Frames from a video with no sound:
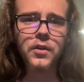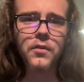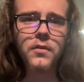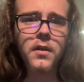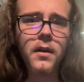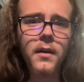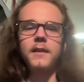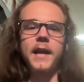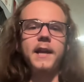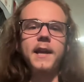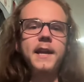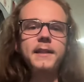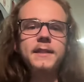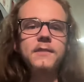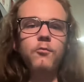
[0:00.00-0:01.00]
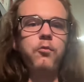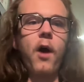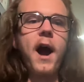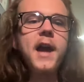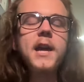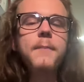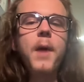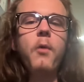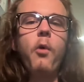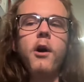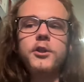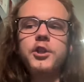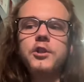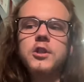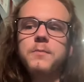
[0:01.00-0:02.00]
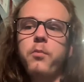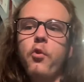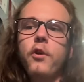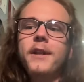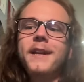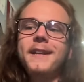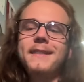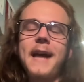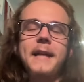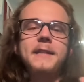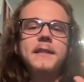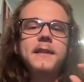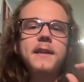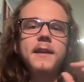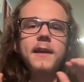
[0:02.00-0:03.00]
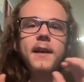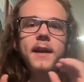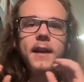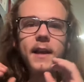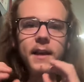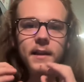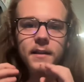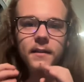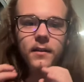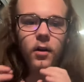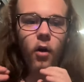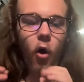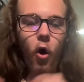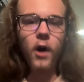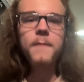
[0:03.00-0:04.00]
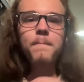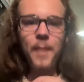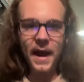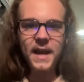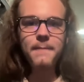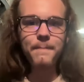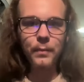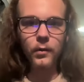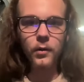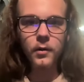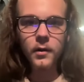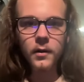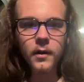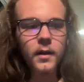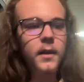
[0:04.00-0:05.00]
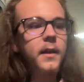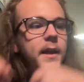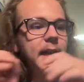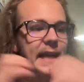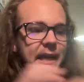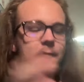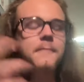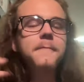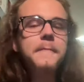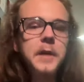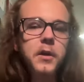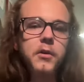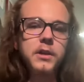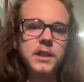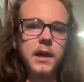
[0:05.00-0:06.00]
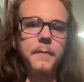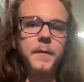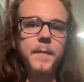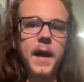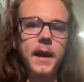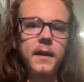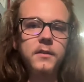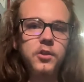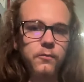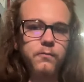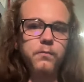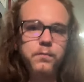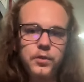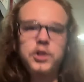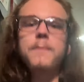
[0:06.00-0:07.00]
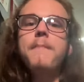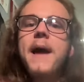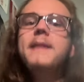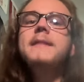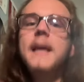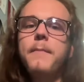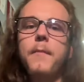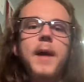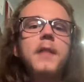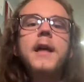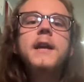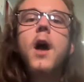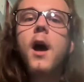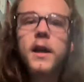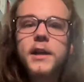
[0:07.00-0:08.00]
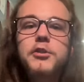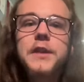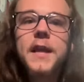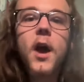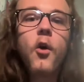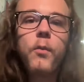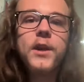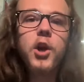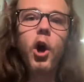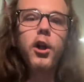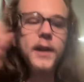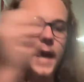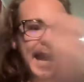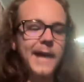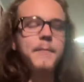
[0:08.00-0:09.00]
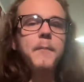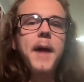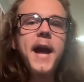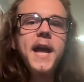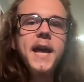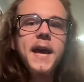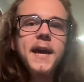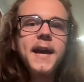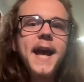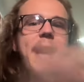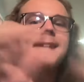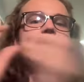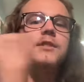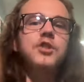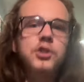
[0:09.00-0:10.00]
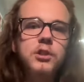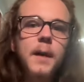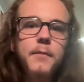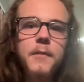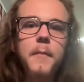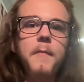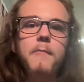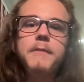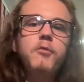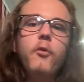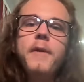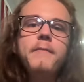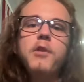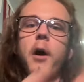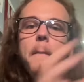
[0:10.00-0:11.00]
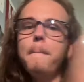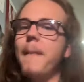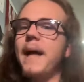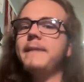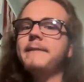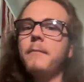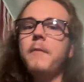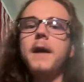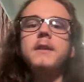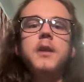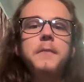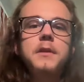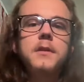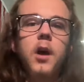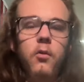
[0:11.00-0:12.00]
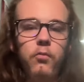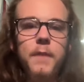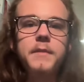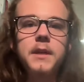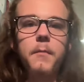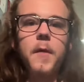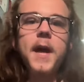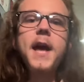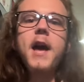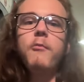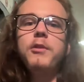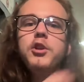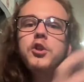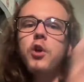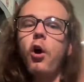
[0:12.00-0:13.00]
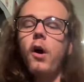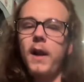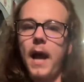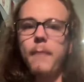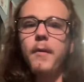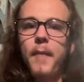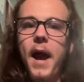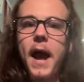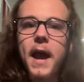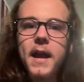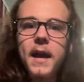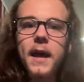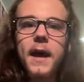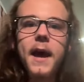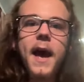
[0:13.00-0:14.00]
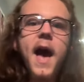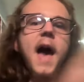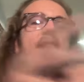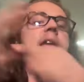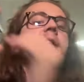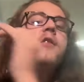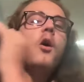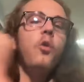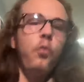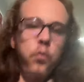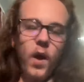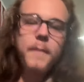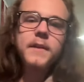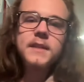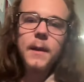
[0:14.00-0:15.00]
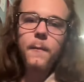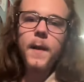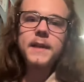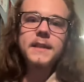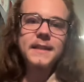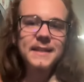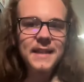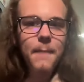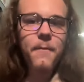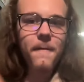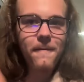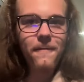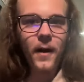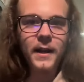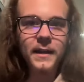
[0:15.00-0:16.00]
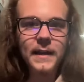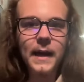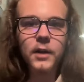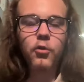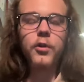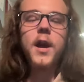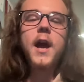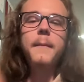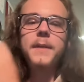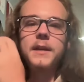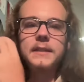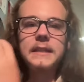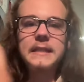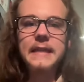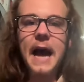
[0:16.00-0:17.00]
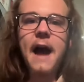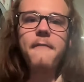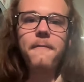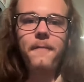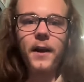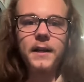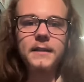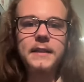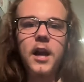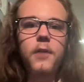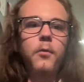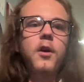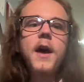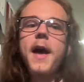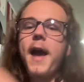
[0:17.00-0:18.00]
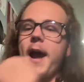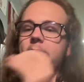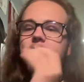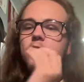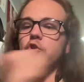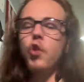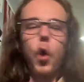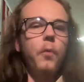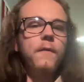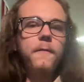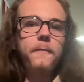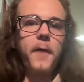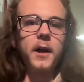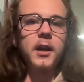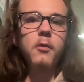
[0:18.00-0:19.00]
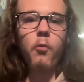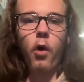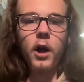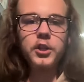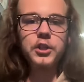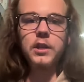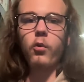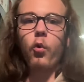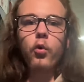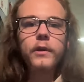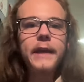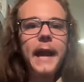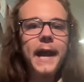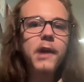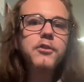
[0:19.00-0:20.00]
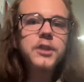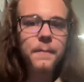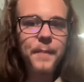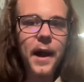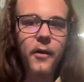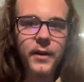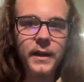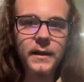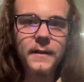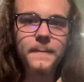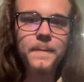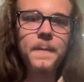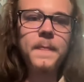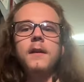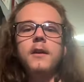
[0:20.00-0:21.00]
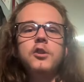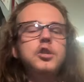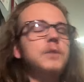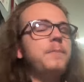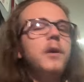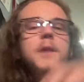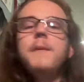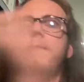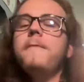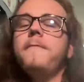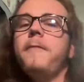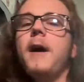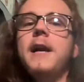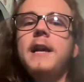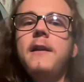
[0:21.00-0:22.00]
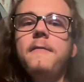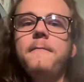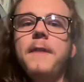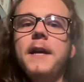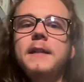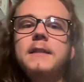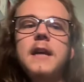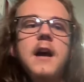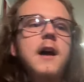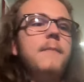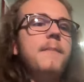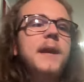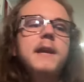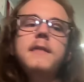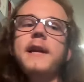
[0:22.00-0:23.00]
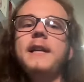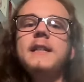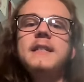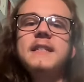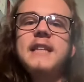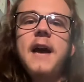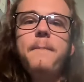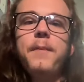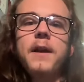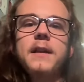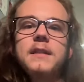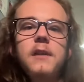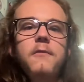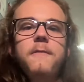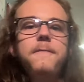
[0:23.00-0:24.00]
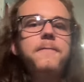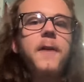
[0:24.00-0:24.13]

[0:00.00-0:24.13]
dude. Like, it's, why am I watching a sport that's on paper inferior to MMA, to men's MMA? Like, here's the, we call it MMA and WMMA. We don't even call it men's MMA and women's MMA. We just call it MMA, and then women's MMA is a separate fucking category because it's that fucking terrible and no one fucking watches it or cares about it. Just put them in fucking Invicta, make it like a separate, because I